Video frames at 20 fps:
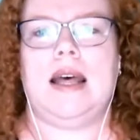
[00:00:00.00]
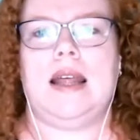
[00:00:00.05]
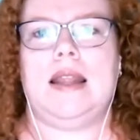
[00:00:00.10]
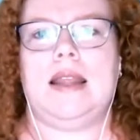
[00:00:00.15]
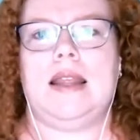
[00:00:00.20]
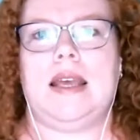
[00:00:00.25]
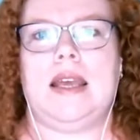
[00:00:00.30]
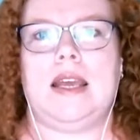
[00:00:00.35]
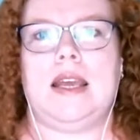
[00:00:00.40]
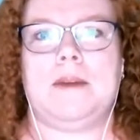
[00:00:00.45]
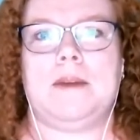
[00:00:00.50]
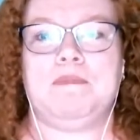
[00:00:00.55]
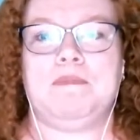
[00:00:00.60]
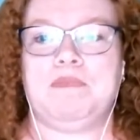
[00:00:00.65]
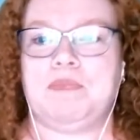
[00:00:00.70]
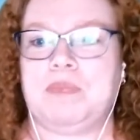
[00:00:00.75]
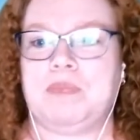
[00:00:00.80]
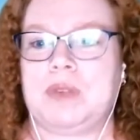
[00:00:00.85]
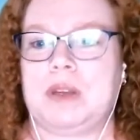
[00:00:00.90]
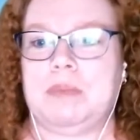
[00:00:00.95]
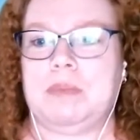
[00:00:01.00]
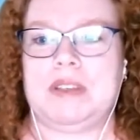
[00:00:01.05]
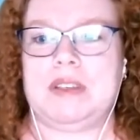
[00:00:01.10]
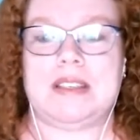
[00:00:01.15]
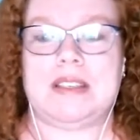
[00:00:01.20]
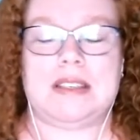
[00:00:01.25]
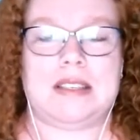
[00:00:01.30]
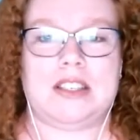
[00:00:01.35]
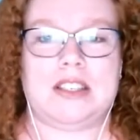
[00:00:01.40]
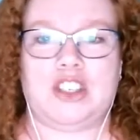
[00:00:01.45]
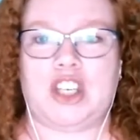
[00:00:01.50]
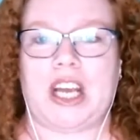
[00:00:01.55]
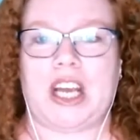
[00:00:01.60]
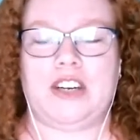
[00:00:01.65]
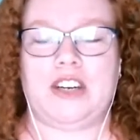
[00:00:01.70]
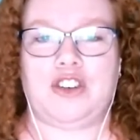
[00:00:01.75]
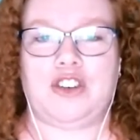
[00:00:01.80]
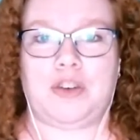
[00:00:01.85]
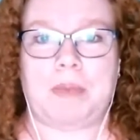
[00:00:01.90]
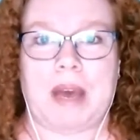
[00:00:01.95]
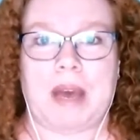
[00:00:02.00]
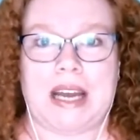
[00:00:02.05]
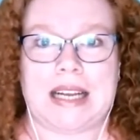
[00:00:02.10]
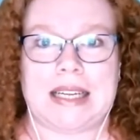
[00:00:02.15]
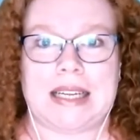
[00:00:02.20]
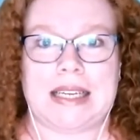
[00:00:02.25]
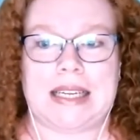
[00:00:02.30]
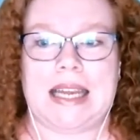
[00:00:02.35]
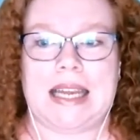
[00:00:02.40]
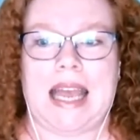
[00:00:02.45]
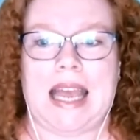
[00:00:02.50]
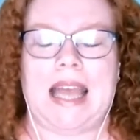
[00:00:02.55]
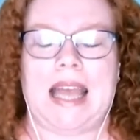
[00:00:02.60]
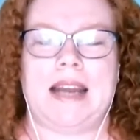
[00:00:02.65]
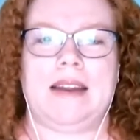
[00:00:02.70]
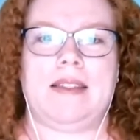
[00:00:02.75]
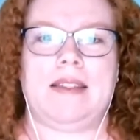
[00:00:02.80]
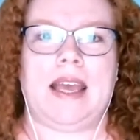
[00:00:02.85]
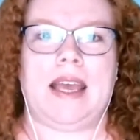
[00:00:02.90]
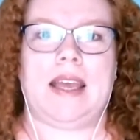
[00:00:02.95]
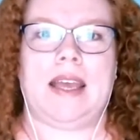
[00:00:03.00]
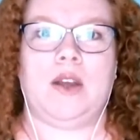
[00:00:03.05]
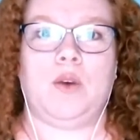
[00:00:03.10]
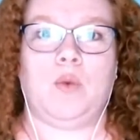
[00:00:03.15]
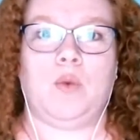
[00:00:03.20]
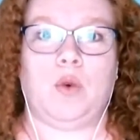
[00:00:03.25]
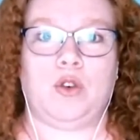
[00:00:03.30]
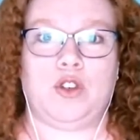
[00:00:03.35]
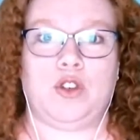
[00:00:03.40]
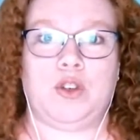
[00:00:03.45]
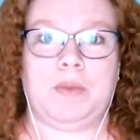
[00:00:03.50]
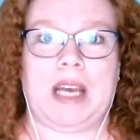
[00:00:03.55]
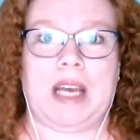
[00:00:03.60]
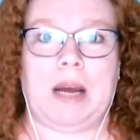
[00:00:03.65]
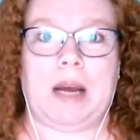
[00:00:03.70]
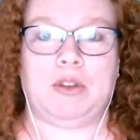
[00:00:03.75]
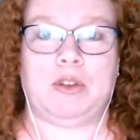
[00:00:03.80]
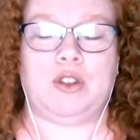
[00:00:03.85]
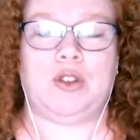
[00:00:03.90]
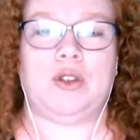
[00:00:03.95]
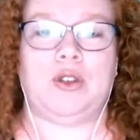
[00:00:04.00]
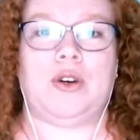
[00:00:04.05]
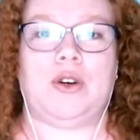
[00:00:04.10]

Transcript: their business has changed dramatically and they want to be able to